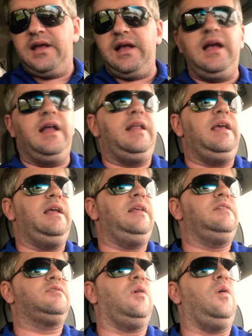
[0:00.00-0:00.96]
and it
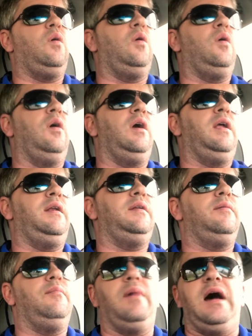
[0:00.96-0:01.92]
is on
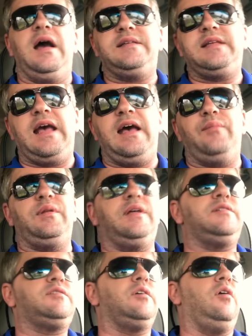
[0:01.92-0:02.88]
my
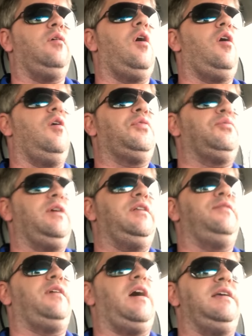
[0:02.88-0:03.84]
tablet. So all three
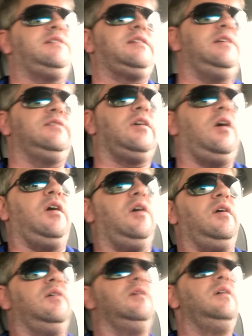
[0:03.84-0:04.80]
devices
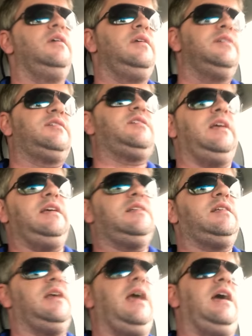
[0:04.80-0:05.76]
are synced
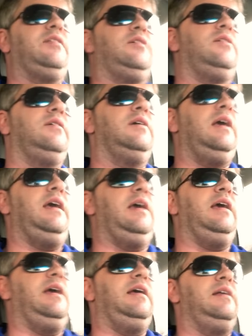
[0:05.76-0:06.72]
together.
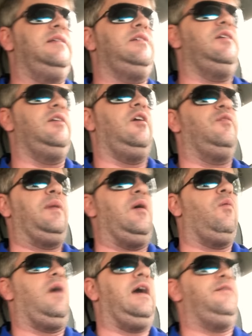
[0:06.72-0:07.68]
And, you know, if my
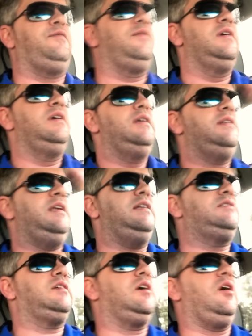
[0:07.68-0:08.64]
wife
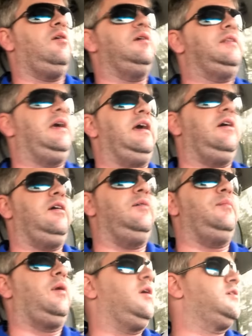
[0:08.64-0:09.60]
needs to go in there
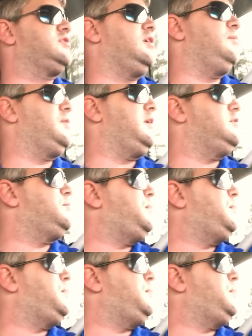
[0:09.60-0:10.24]
and mark something as